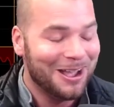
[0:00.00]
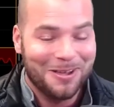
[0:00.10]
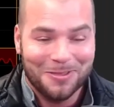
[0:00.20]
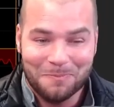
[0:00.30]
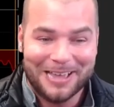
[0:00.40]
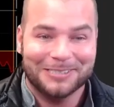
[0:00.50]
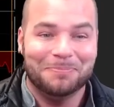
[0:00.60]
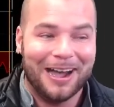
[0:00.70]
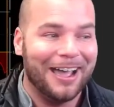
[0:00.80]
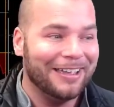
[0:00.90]
the best
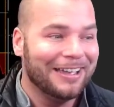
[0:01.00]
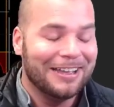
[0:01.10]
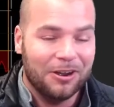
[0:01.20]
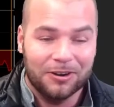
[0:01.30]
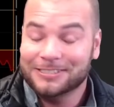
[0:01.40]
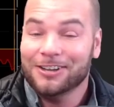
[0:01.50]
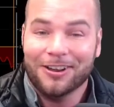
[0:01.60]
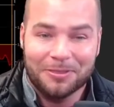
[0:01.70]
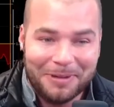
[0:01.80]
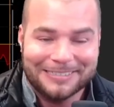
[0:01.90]
buy or sorry,
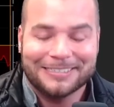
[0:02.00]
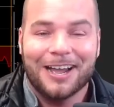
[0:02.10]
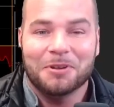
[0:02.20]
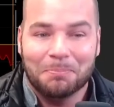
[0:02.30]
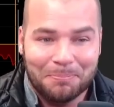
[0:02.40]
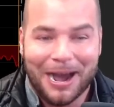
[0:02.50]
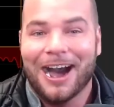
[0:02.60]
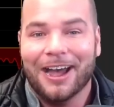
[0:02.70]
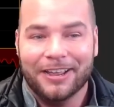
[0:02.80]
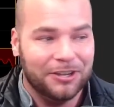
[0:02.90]
the best time to
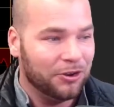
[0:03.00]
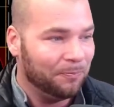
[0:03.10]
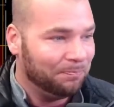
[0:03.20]
buy, you know,